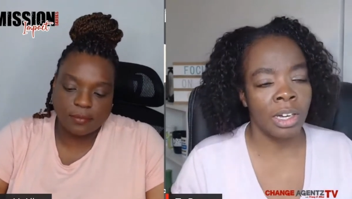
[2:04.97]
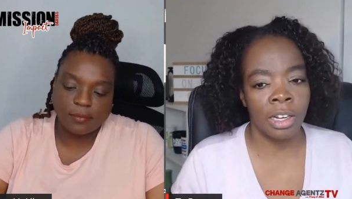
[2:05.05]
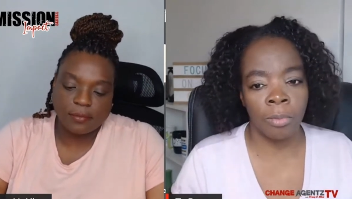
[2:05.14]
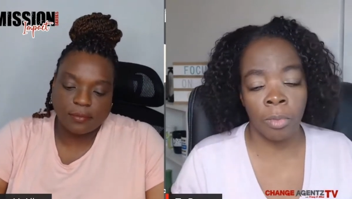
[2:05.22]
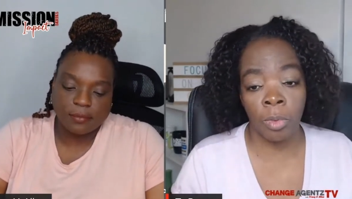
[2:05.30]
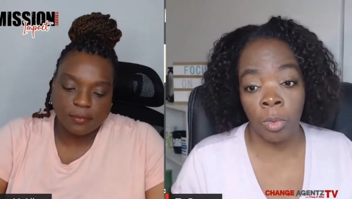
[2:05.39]

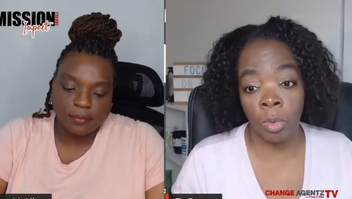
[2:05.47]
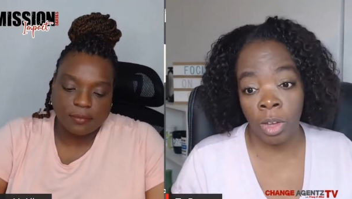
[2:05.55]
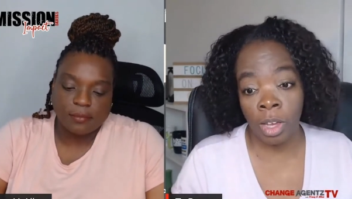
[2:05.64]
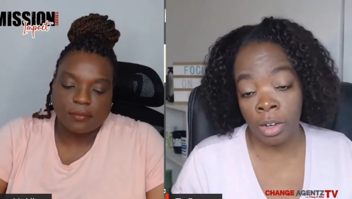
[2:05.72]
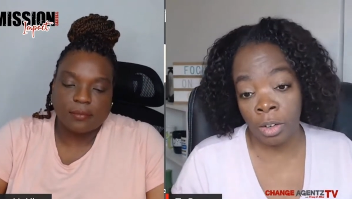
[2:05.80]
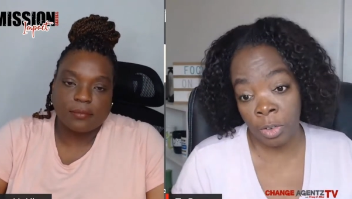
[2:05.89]
Speaker 1: Um,
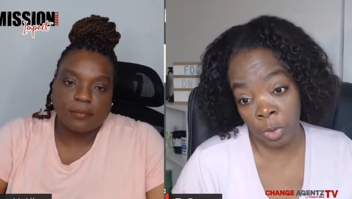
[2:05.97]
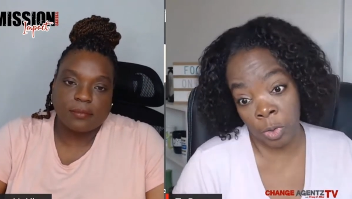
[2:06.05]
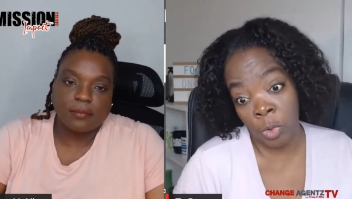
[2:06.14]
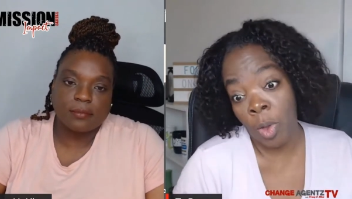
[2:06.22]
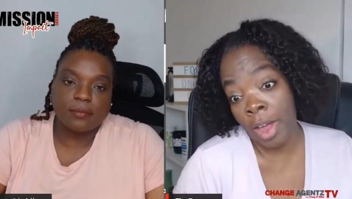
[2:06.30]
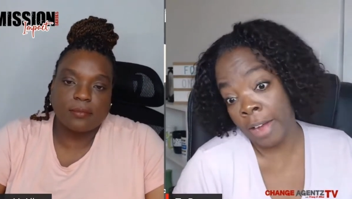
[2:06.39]
do
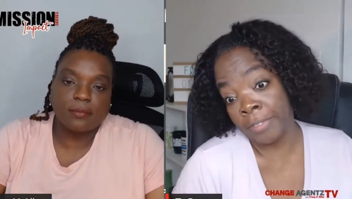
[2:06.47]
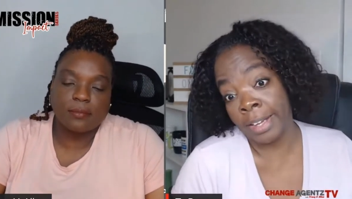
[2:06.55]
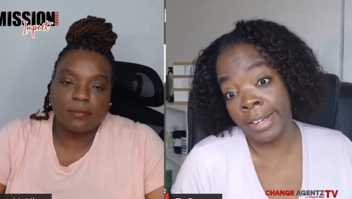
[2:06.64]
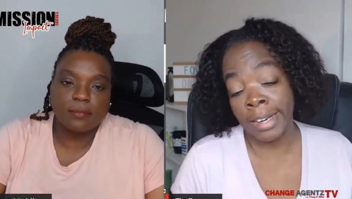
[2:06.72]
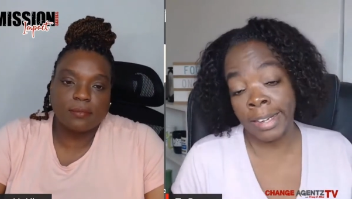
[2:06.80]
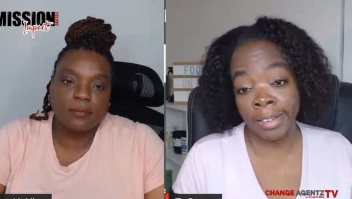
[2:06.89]
you have
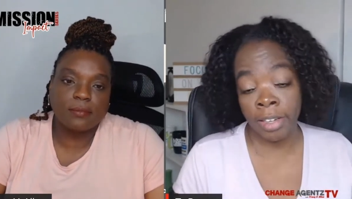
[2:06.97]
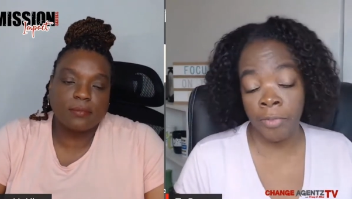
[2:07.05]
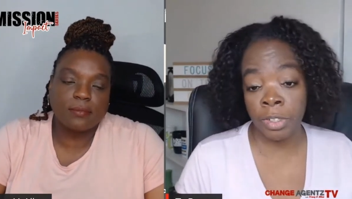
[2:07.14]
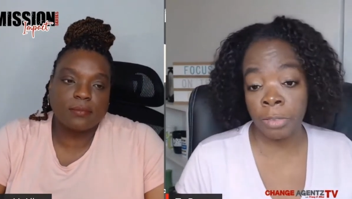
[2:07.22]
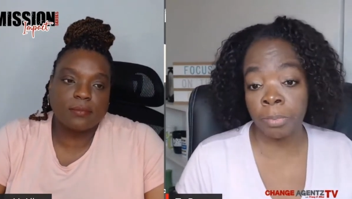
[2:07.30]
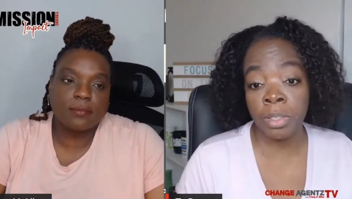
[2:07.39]
that kind of
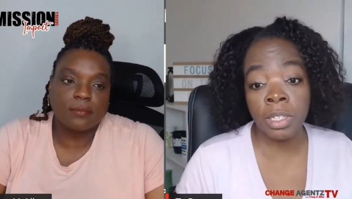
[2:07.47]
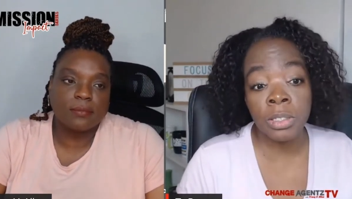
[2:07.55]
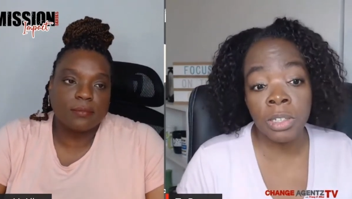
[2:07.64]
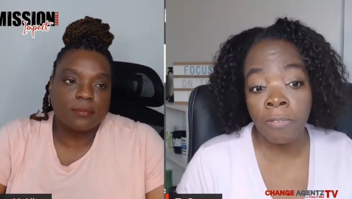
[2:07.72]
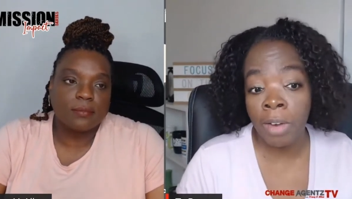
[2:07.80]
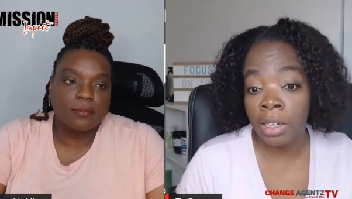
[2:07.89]
effort to put
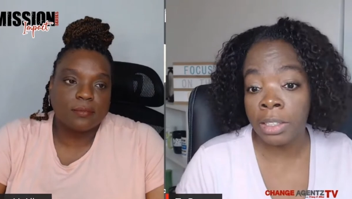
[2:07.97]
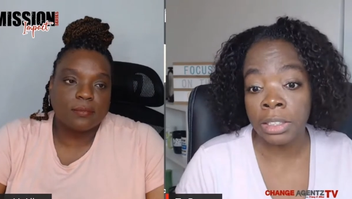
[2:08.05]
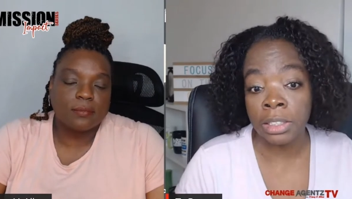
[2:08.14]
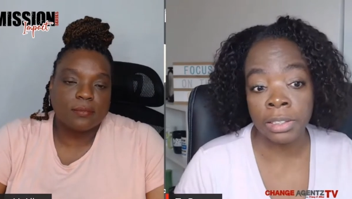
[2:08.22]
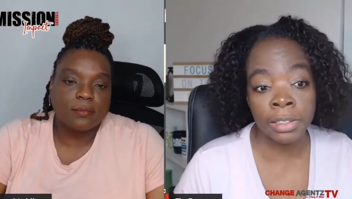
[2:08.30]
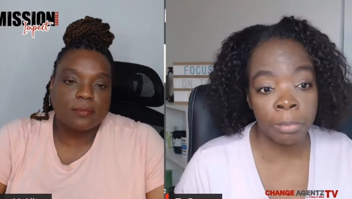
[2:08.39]
into a
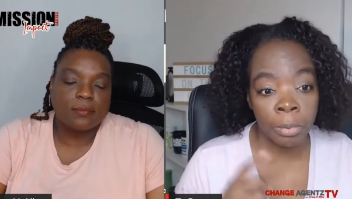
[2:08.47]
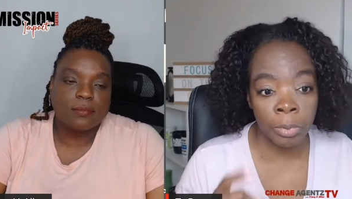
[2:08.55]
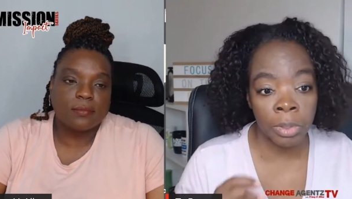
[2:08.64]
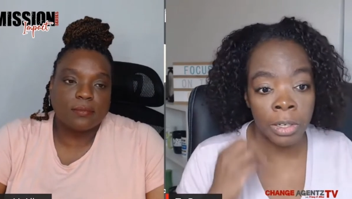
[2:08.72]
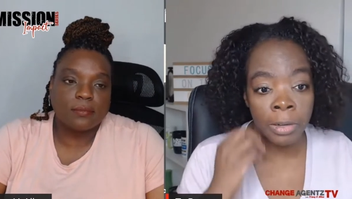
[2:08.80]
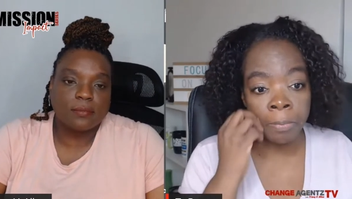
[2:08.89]
volunteer? Number
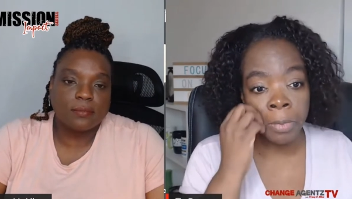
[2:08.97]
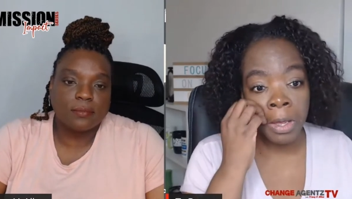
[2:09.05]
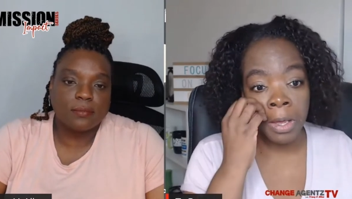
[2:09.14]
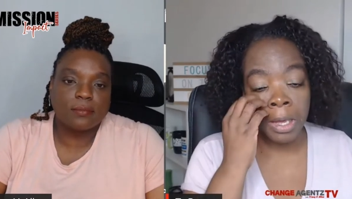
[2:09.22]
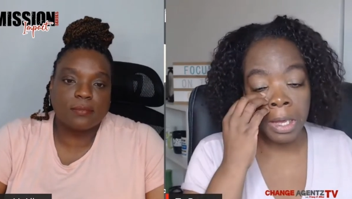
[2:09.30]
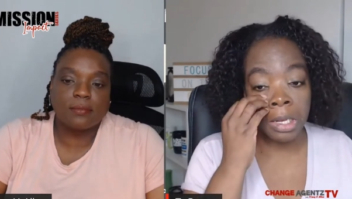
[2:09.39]
one,
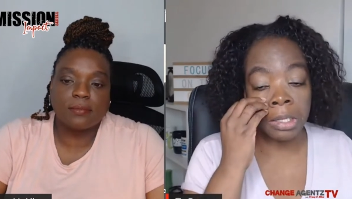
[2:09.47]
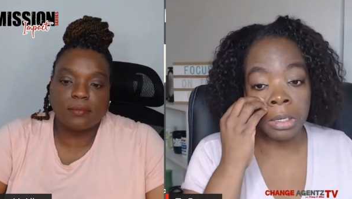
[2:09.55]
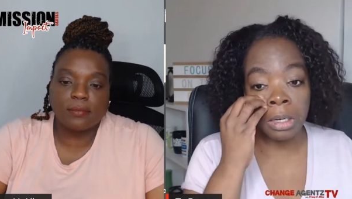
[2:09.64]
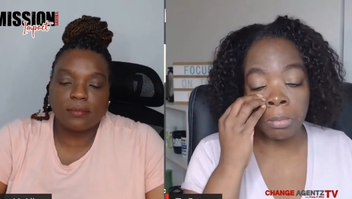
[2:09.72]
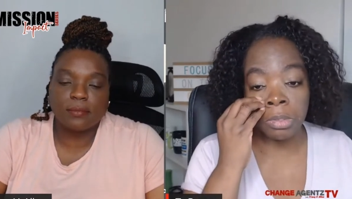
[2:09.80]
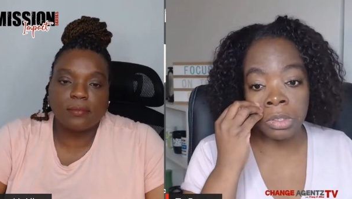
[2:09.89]
mm-hmm. and
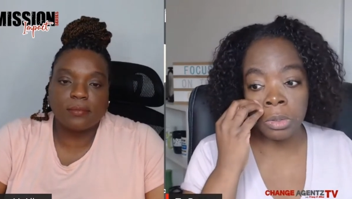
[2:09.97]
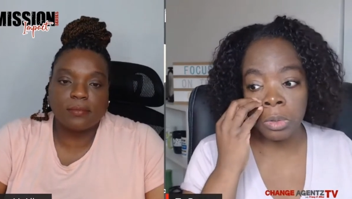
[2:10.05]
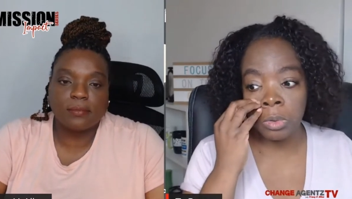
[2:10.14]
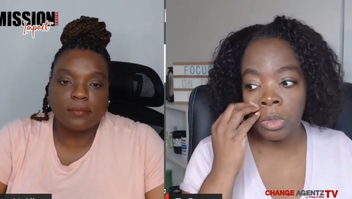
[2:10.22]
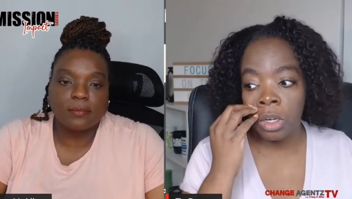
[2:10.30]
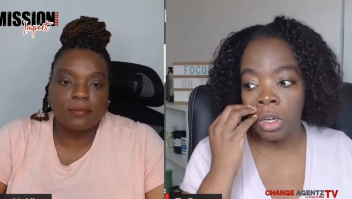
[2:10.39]
then number
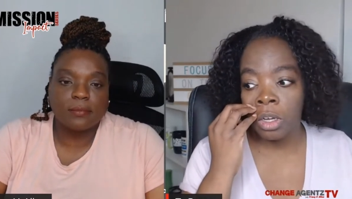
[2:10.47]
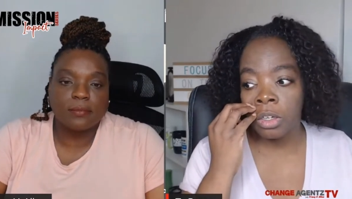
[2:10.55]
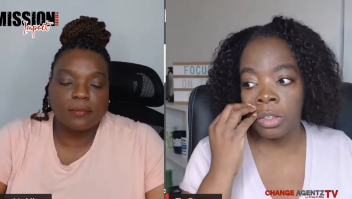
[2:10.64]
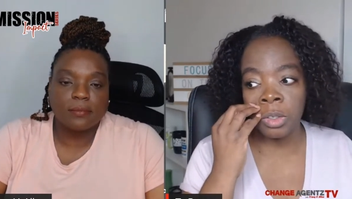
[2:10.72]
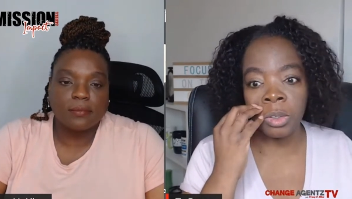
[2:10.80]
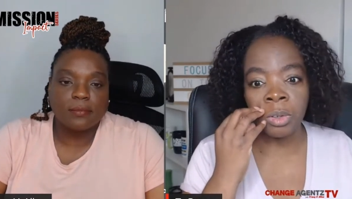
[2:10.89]
two,
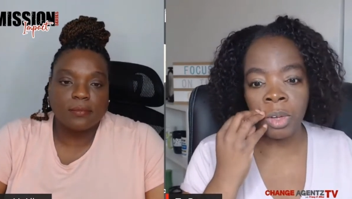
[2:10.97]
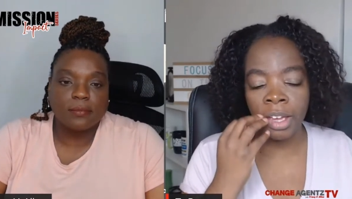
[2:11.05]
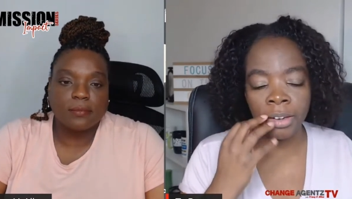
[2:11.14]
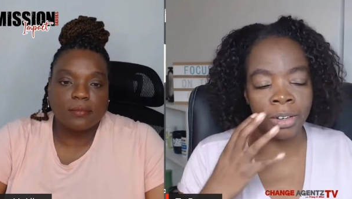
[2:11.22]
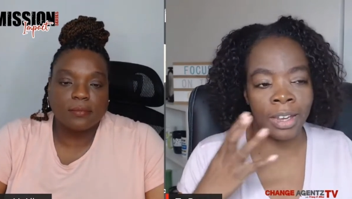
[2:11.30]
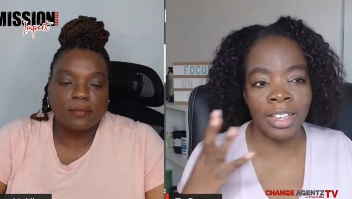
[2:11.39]
do you
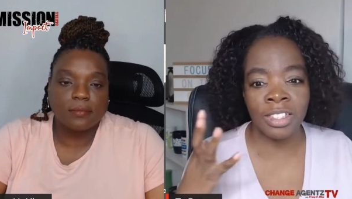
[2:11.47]
have?